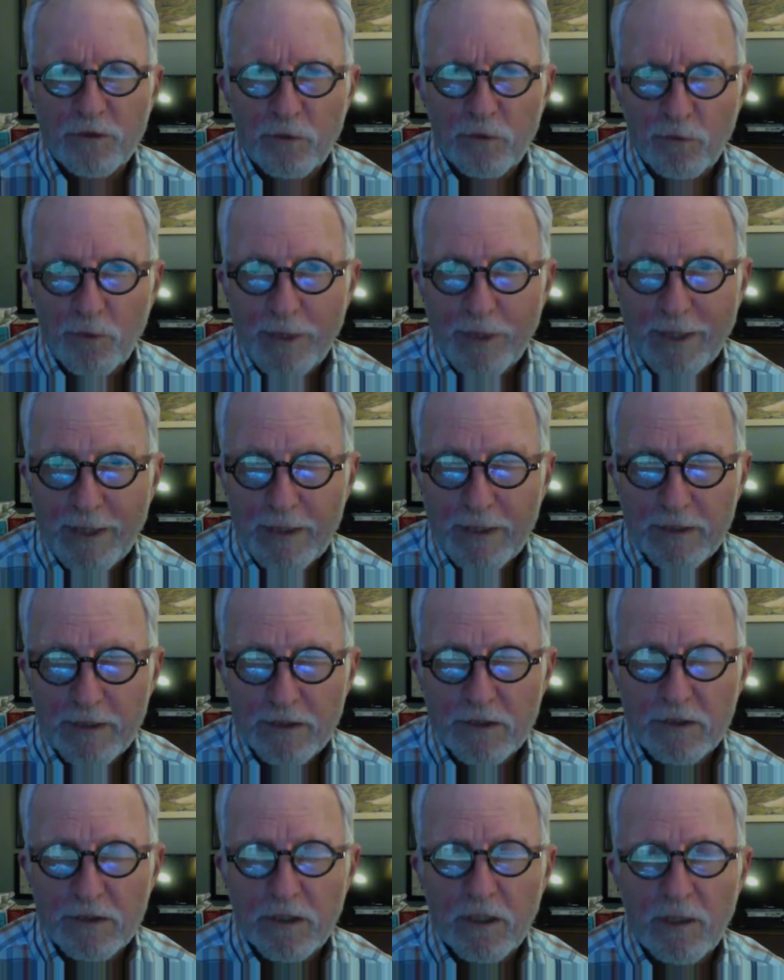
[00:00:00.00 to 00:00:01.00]
the reading
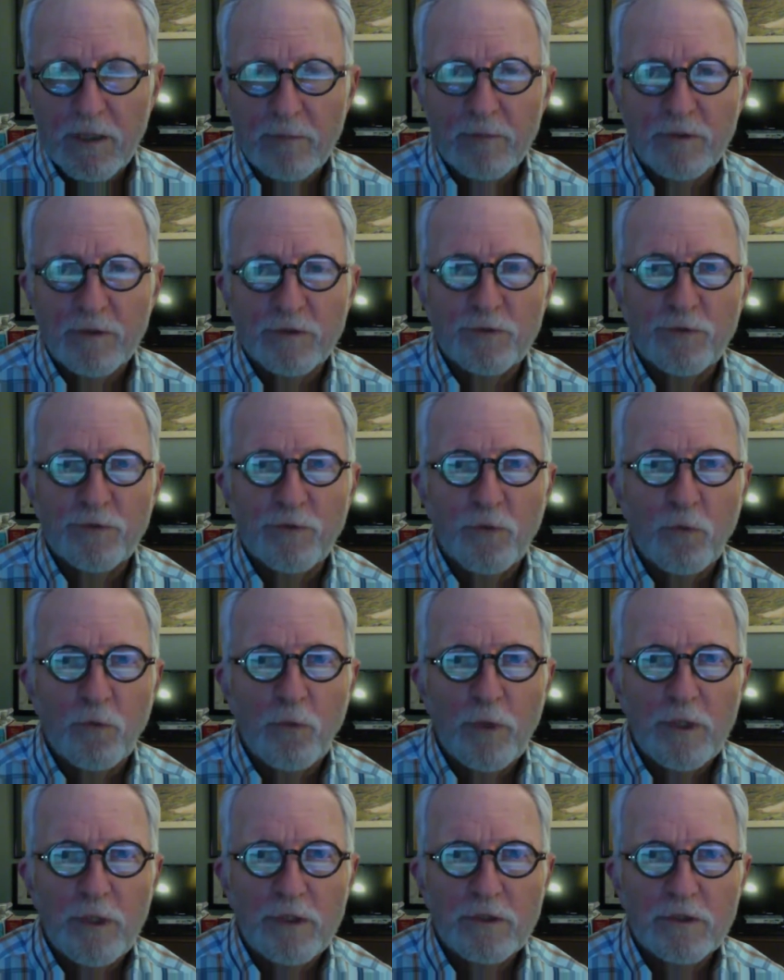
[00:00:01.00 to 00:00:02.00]
assignments for
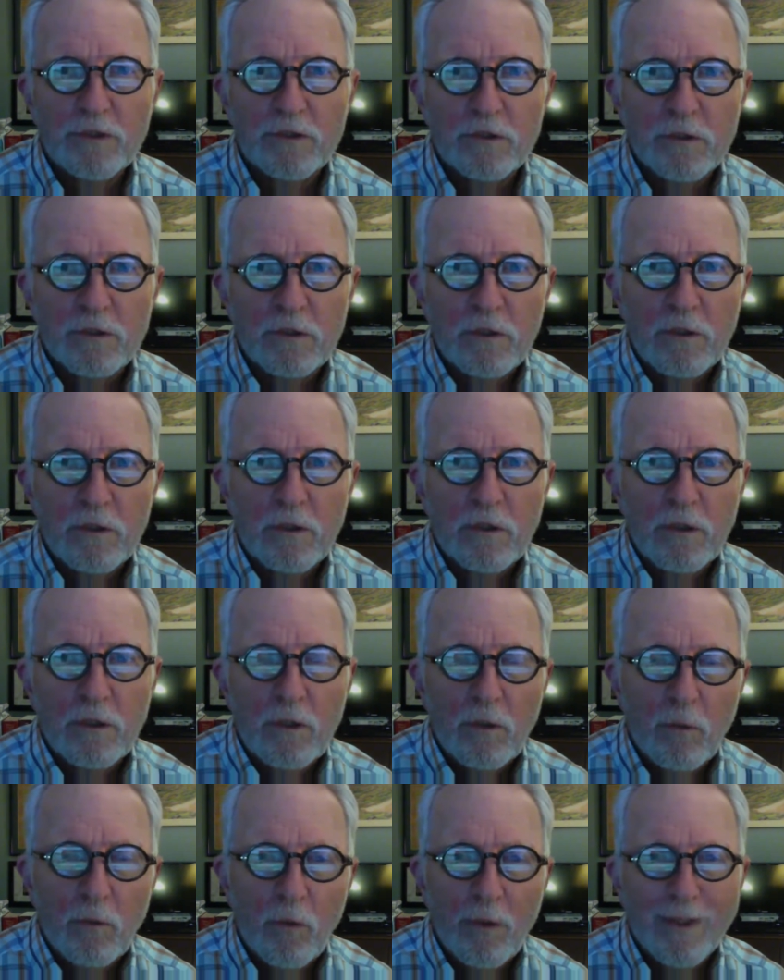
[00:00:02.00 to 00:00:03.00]
weeks
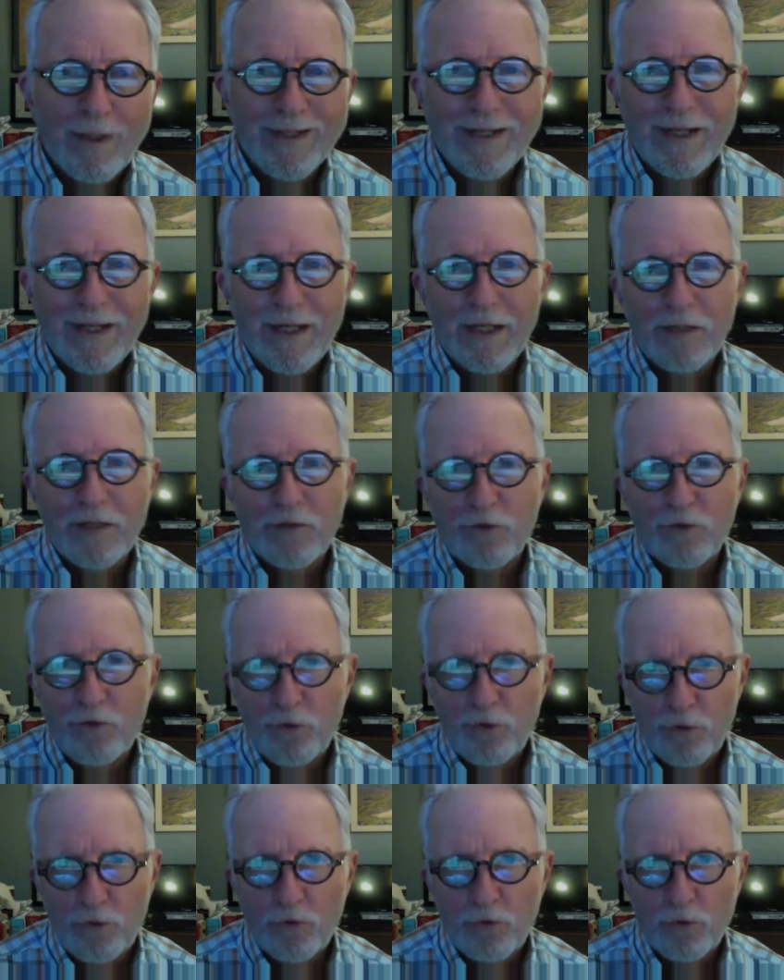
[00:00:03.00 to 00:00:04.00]
1 and
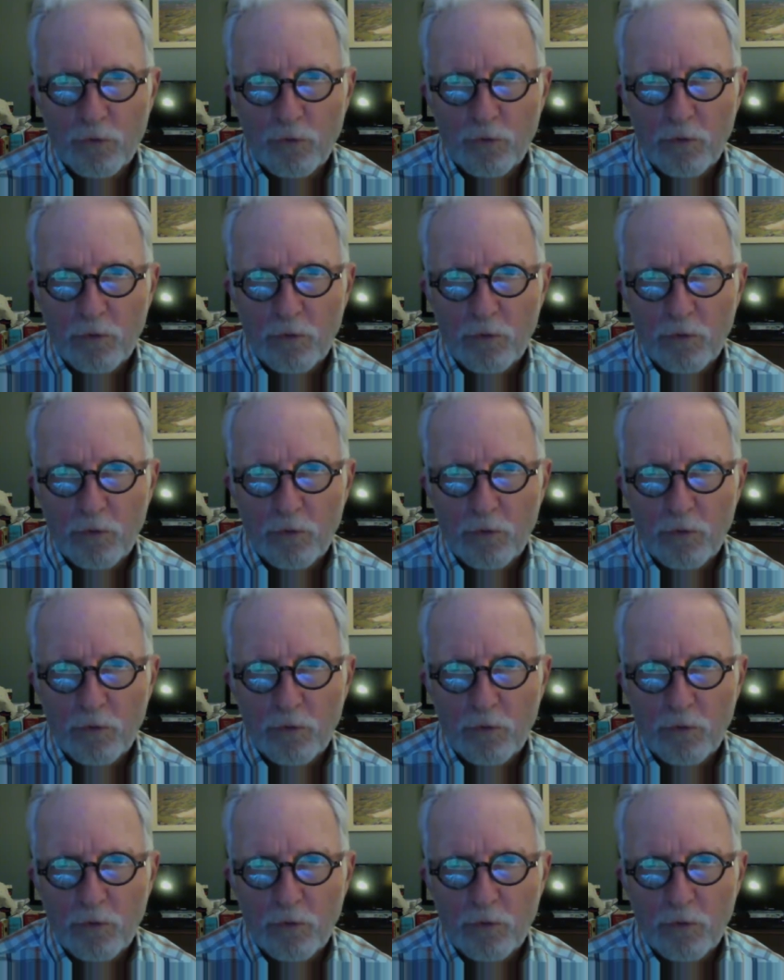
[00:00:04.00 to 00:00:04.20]
2.